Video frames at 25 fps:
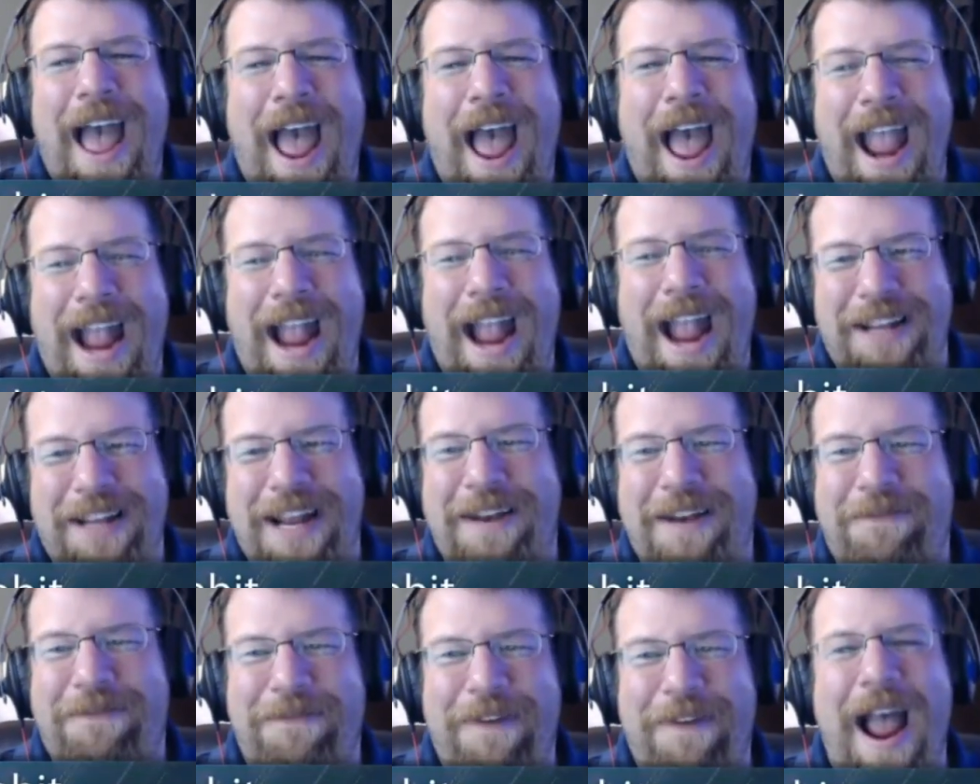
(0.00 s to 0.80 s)
I actually
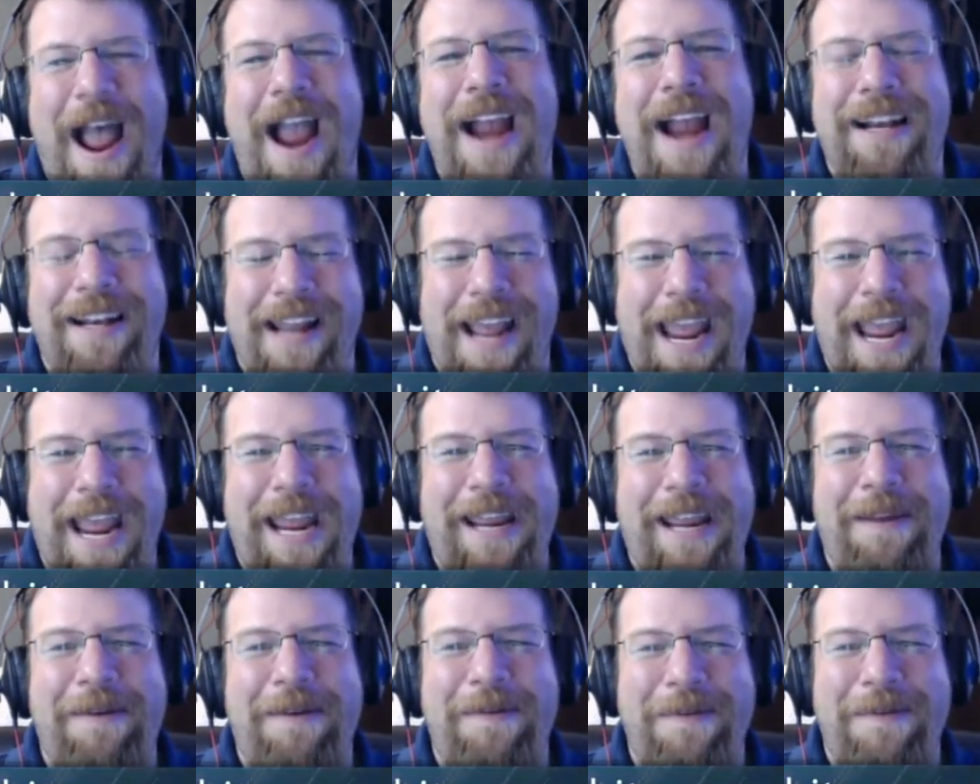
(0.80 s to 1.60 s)
had to find
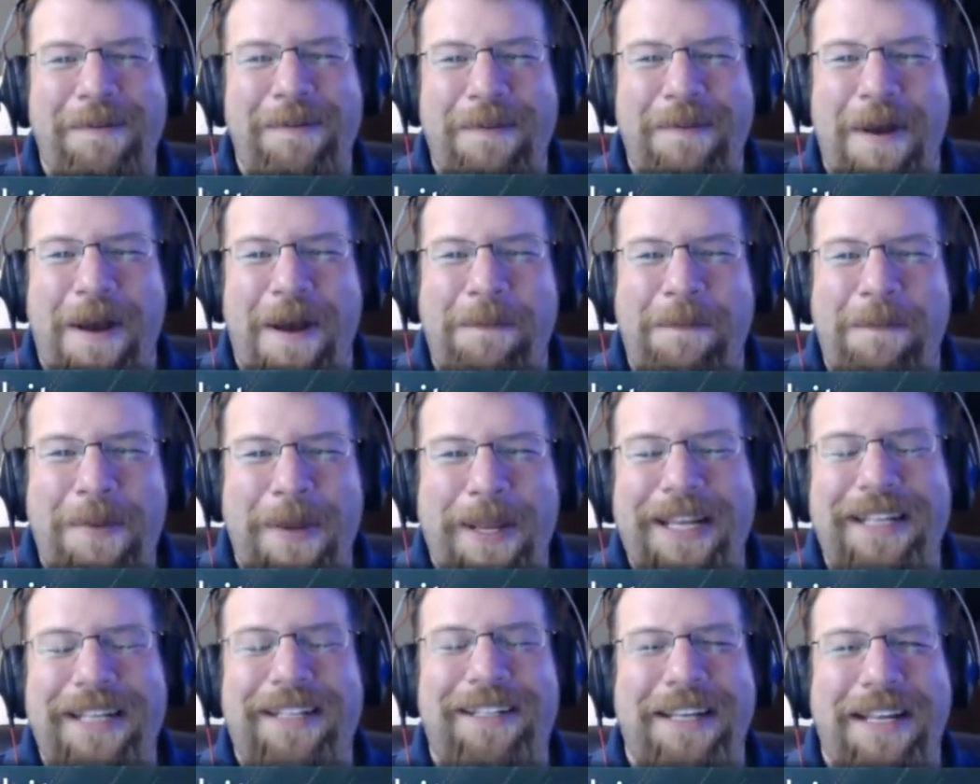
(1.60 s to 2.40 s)
a a
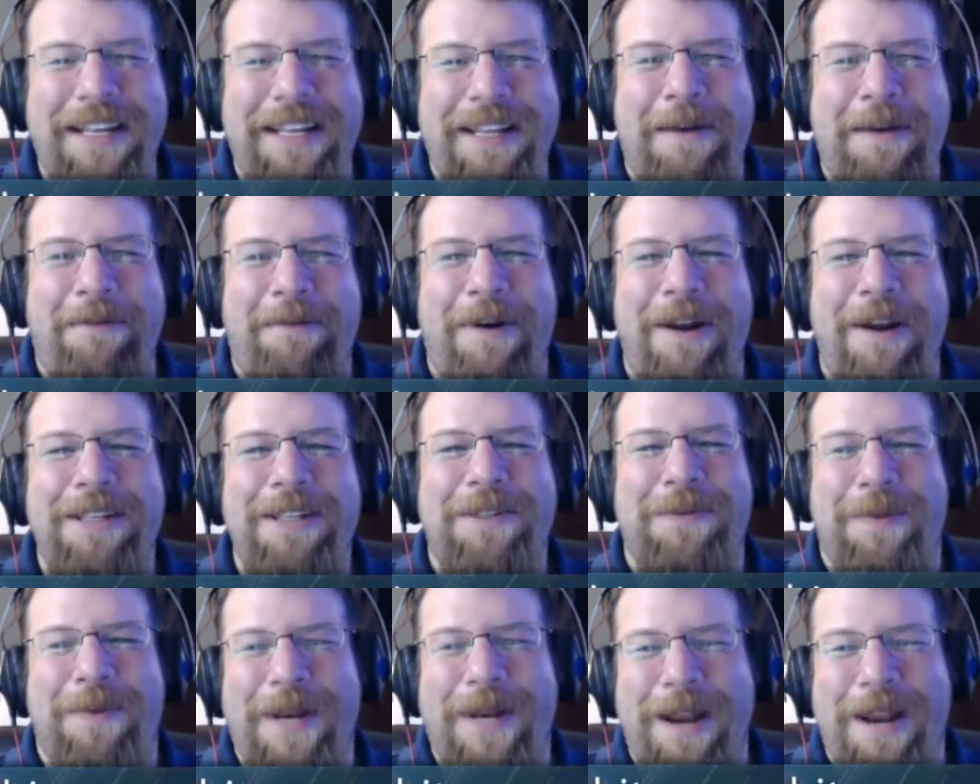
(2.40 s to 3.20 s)
P C that
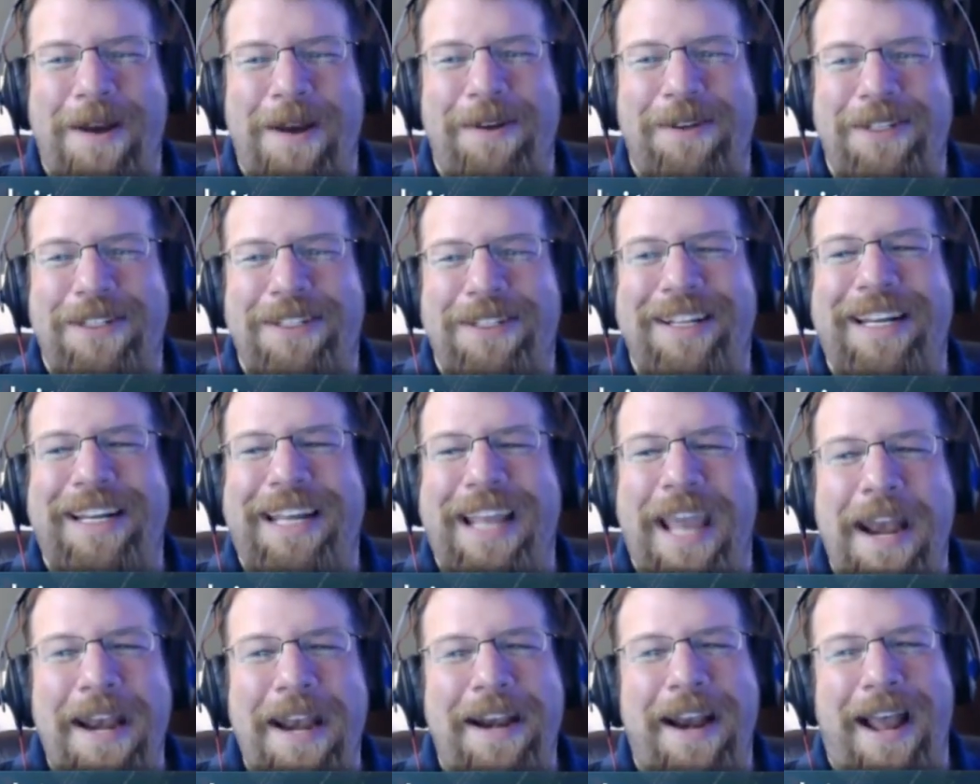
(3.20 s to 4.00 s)
runs Windows to
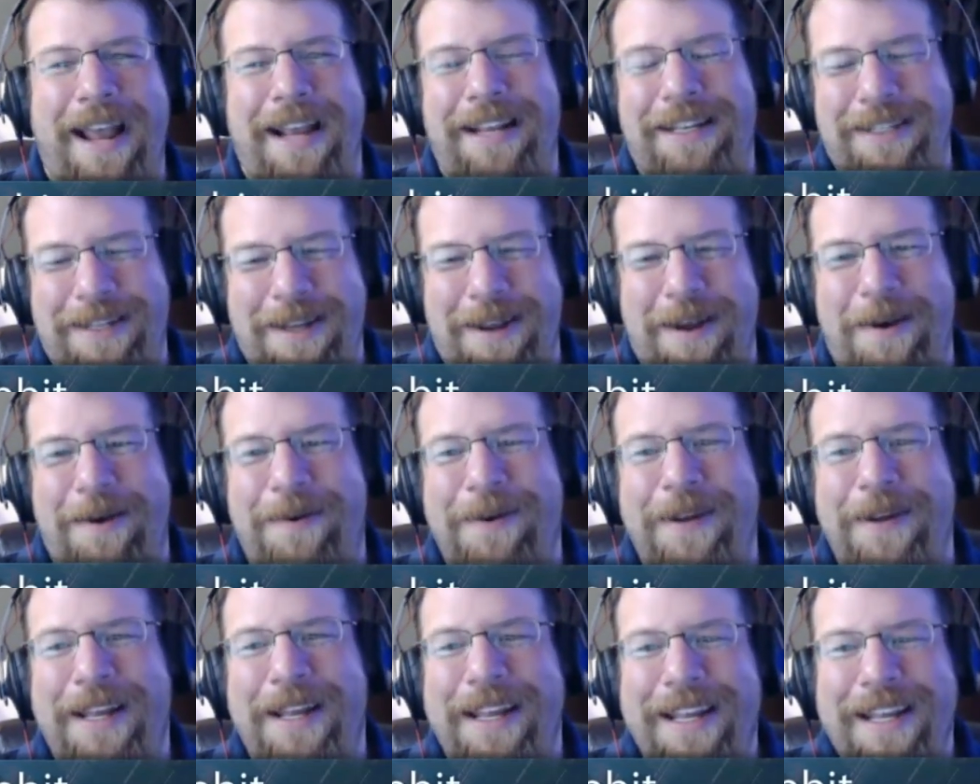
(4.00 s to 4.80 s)
get an I S
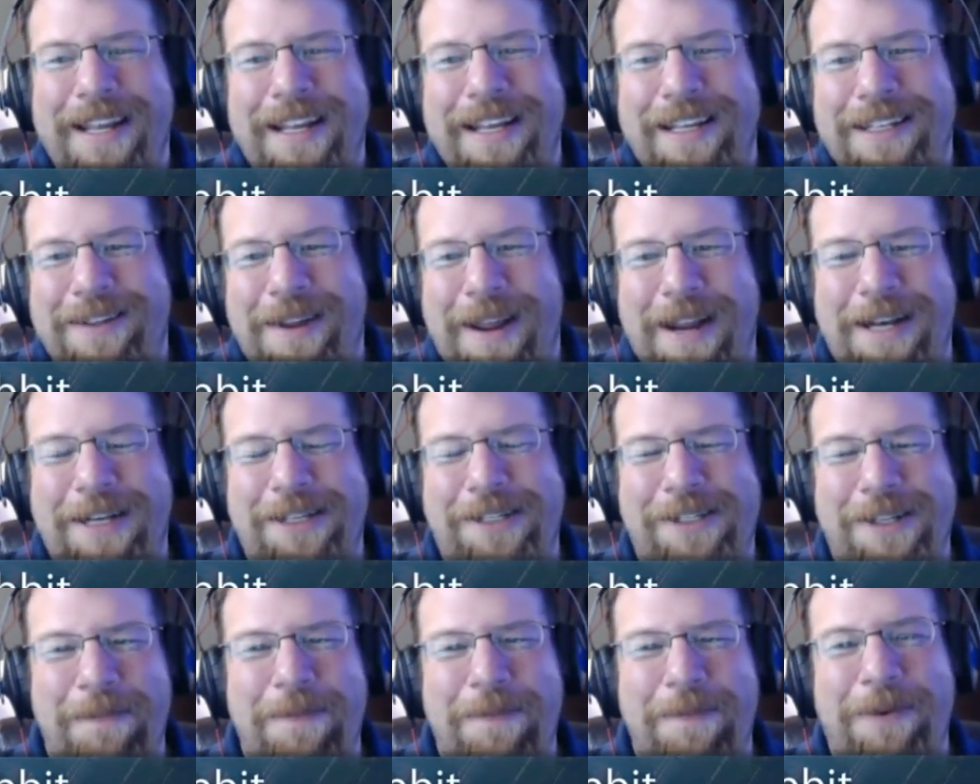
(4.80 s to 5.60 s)
O. So I had to
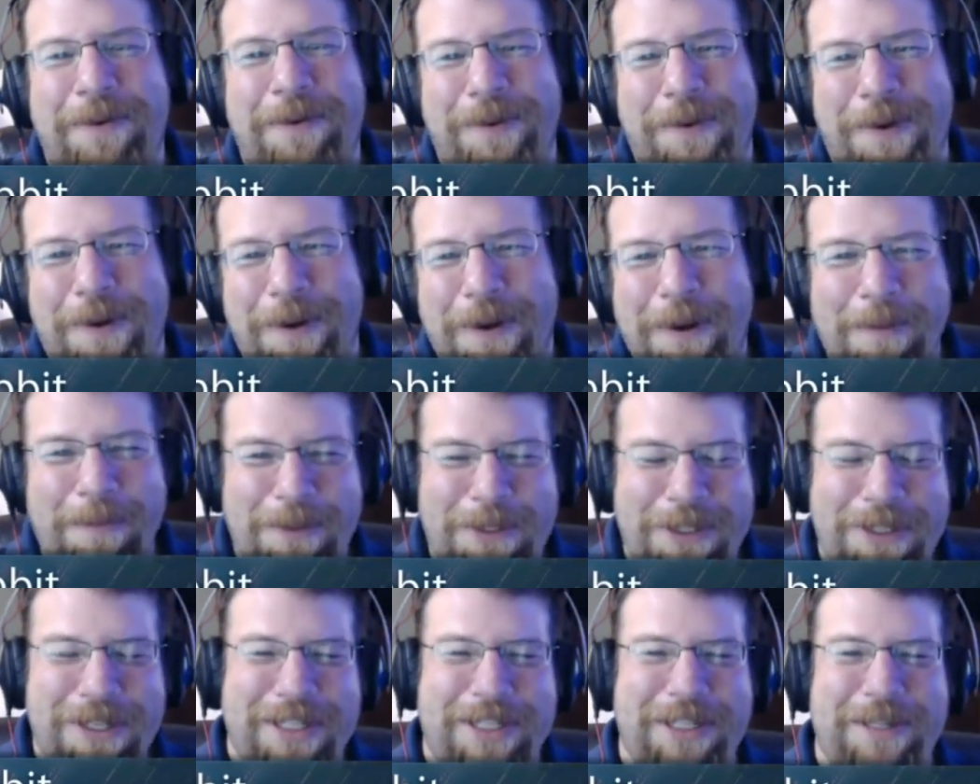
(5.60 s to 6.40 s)
jump through
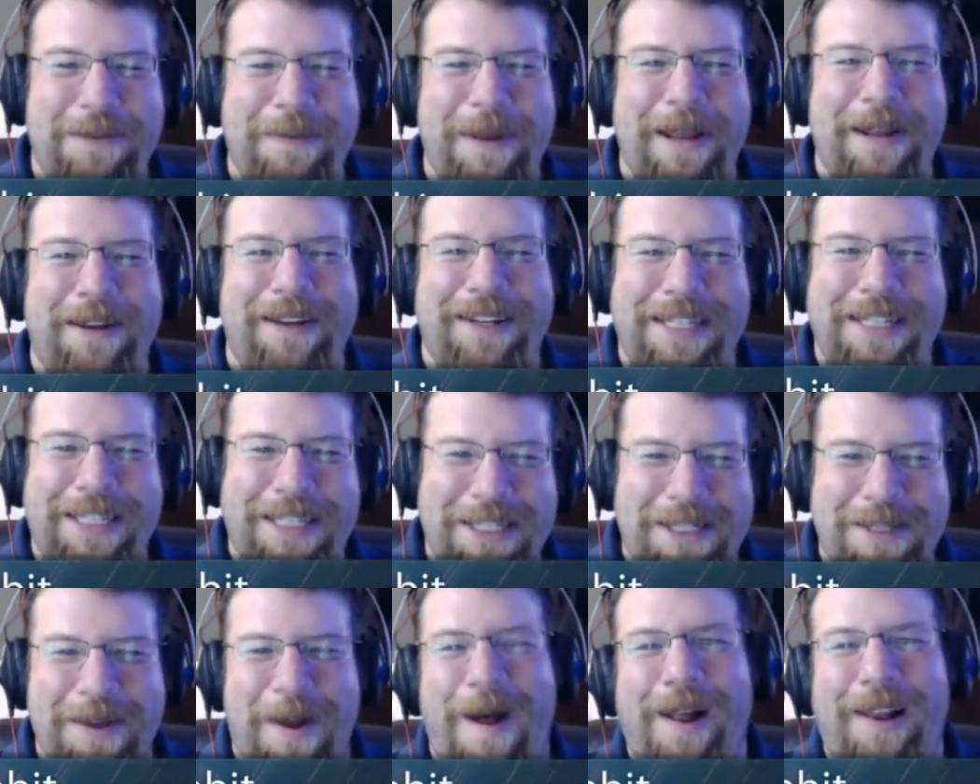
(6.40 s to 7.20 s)
hoops just to be able to
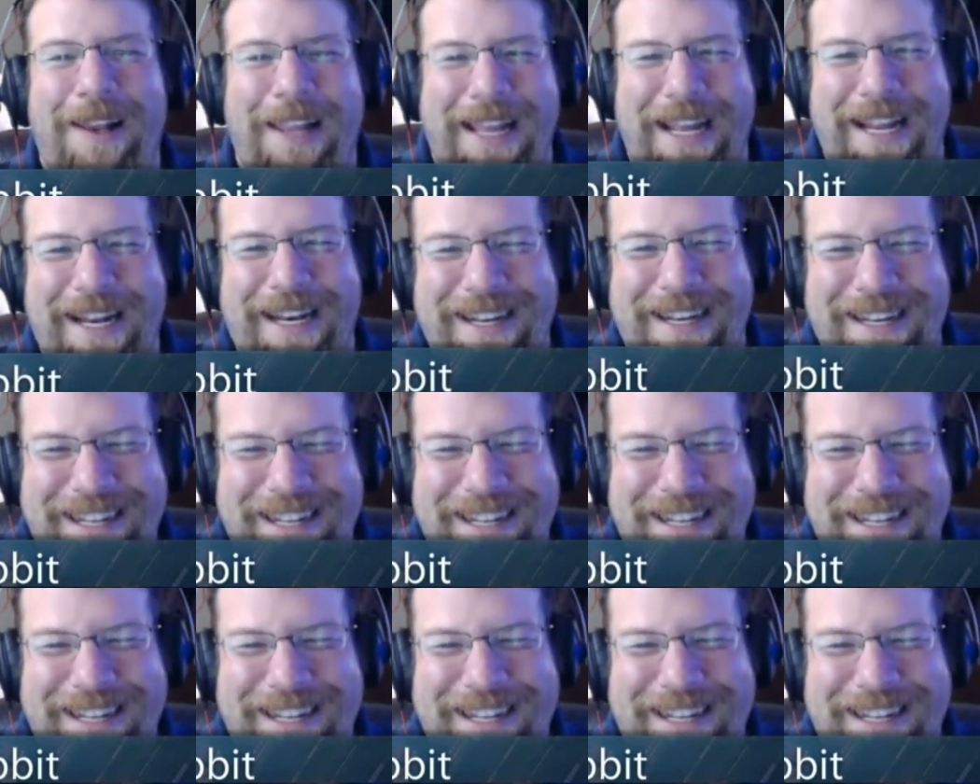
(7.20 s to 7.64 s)
install it.